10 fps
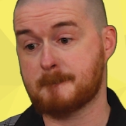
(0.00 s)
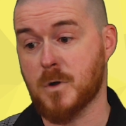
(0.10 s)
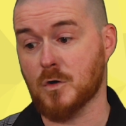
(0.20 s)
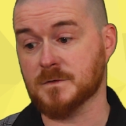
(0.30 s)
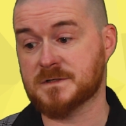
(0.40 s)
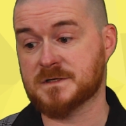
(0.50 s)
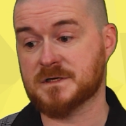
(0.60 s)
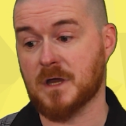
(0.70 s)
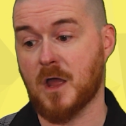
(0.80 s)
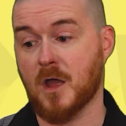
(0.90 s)

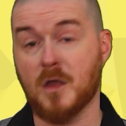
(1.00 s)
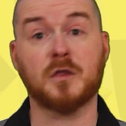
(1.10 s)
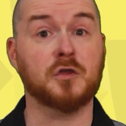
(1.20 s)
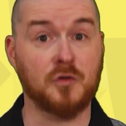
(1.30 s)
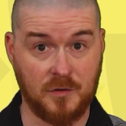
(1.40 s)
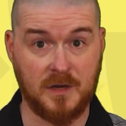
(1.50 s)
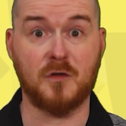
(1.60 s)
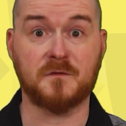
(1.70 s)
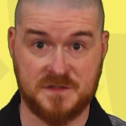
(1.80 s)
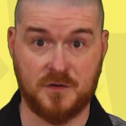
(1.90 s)
but young
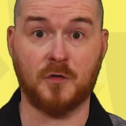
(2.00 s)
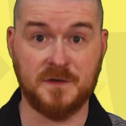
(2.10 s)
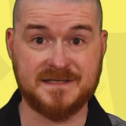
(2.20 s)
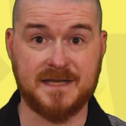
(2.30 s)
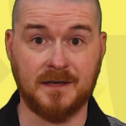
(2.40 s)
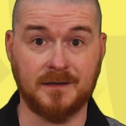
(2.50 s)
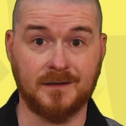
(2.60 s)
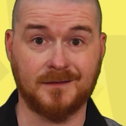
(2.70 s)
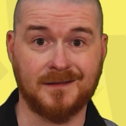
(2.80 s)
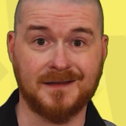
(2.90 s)
enough to not understand
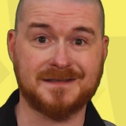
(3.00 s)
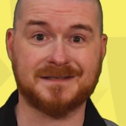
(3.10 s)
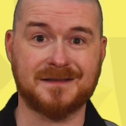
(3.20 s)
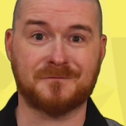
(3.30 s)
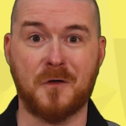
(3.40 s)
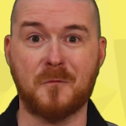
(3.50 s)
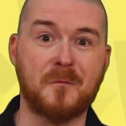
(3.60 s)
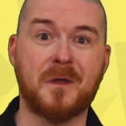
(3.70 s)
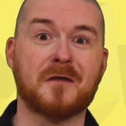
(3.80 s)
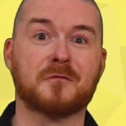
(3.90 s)
it. This
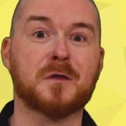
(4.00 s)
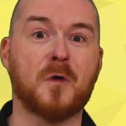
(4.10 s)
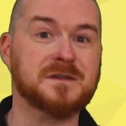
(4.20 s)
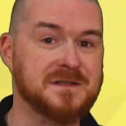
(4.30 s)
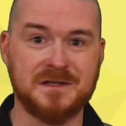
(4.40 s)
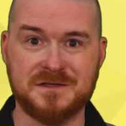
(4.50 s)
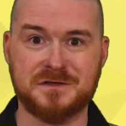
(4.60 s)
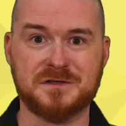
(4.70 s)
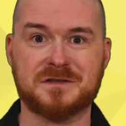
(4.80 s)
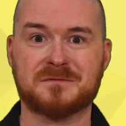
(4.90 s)
film that I've rewatched has
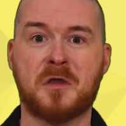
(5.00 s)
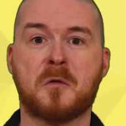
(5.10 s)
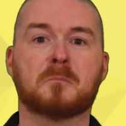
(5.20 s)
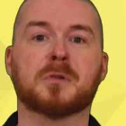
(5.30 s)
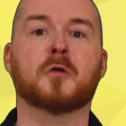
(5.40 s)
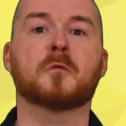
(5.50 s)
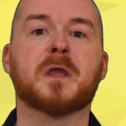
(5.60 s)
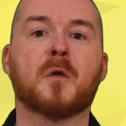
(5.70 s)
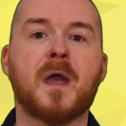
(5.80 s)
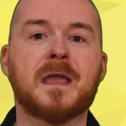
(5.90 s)
just blown
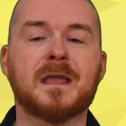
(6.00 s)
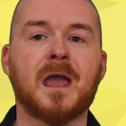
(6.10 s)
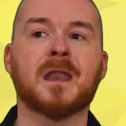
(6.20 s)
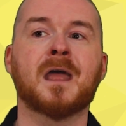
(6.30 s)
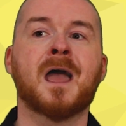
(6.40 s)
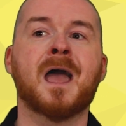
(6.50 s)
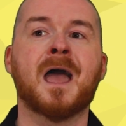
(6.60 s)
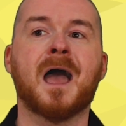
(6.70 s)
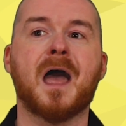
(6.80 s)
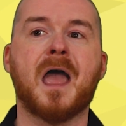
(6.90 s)
me away again.
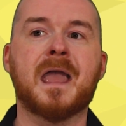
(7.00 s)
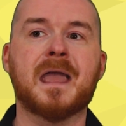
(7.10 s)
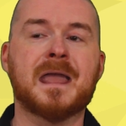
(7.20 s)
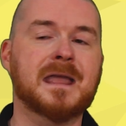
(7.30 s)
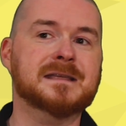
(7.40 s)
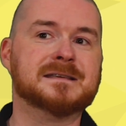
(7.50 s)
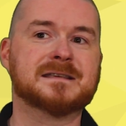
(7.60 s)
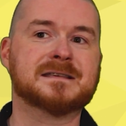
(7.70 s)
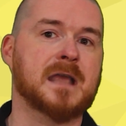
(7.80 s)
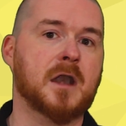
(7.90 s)
It is
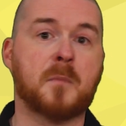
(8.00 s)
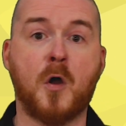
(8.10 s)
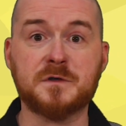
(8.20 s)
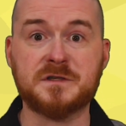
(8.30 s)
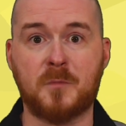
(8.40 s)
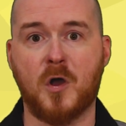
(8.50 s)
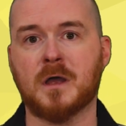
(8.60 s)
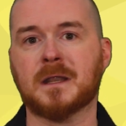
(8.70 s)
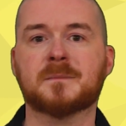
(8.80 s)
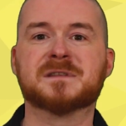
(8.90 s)
set in a
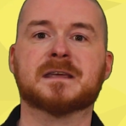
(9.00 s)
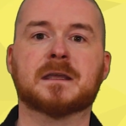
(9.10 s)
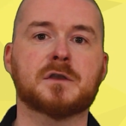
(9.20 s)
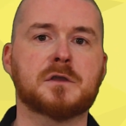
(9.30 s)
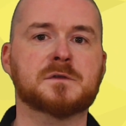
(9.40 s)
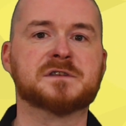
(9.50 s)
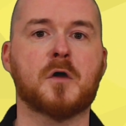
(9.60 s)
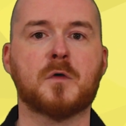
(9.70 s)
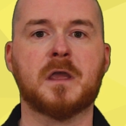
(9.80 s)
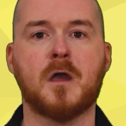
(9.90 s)
post-apocalyptic New
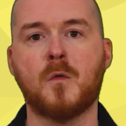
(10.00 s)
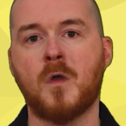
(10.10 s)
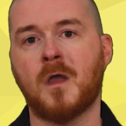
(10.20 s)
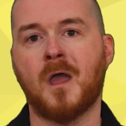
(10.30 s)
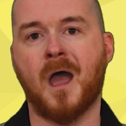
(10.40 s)
Tokyo